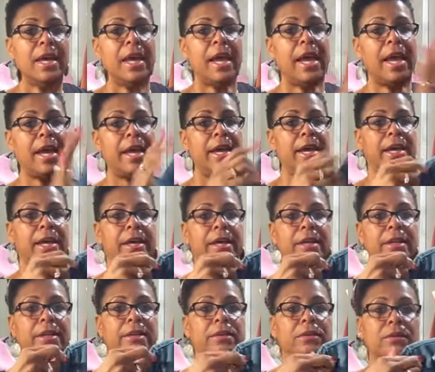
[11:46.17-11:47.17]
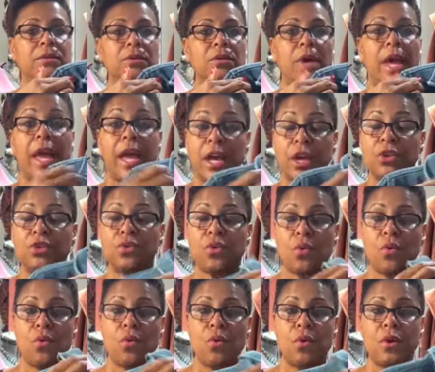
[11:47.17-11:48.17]
and and
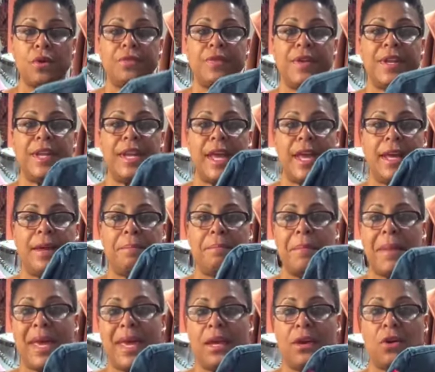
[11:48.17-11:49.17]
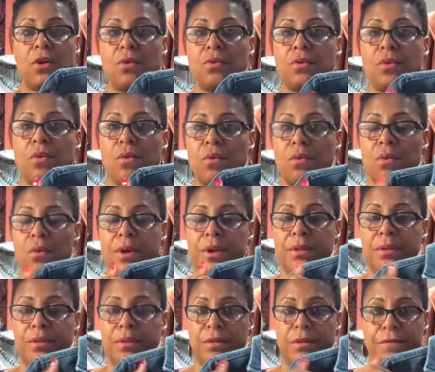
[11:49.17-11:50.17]
or the name may go on
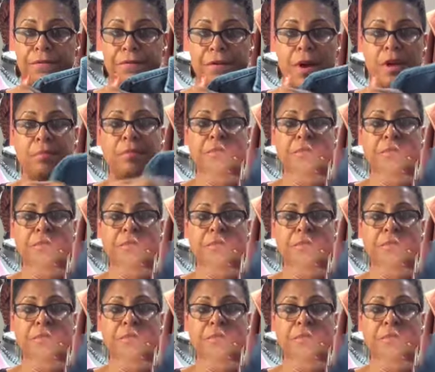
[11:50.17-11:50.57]
the front.